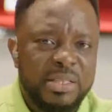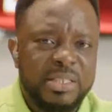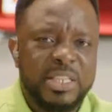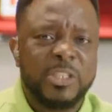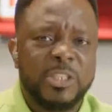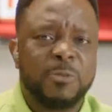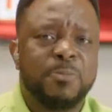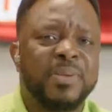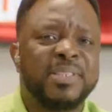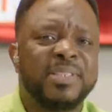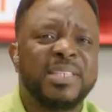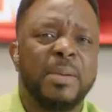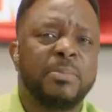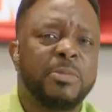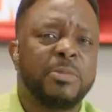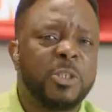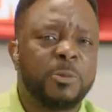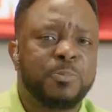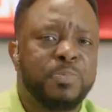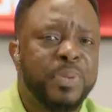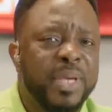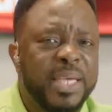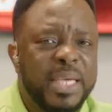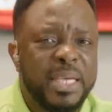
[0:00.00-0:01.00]
This person I'm
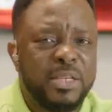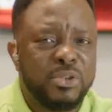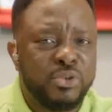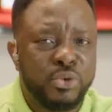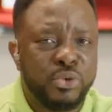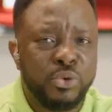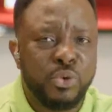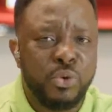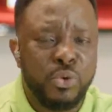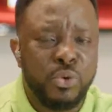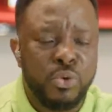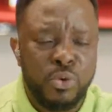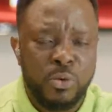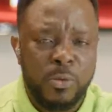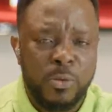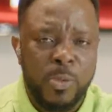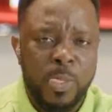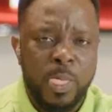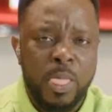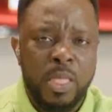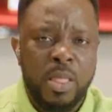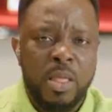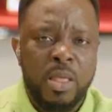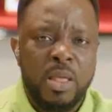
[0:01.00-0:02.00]
speaking to
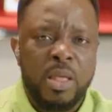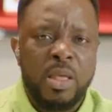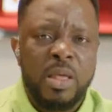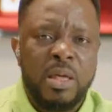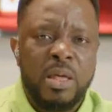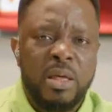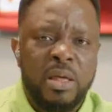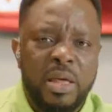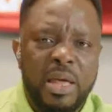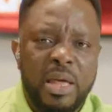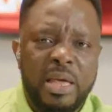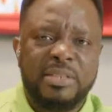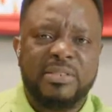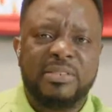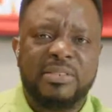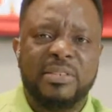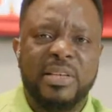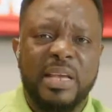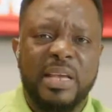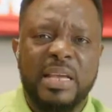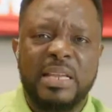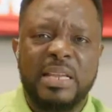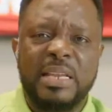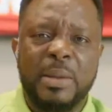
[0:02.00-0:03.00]
is
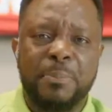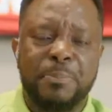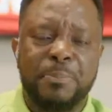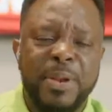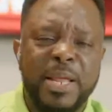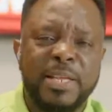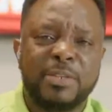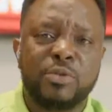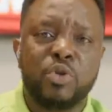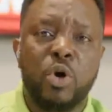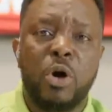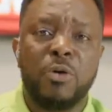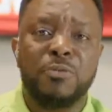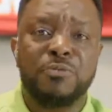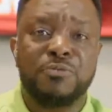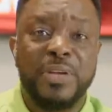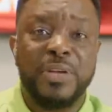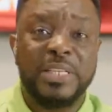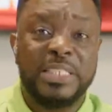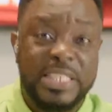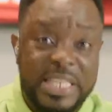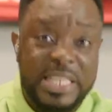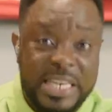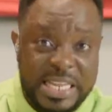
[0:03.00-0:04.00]
in a place called
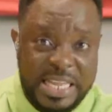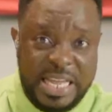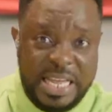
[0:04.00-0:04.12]
Virginia.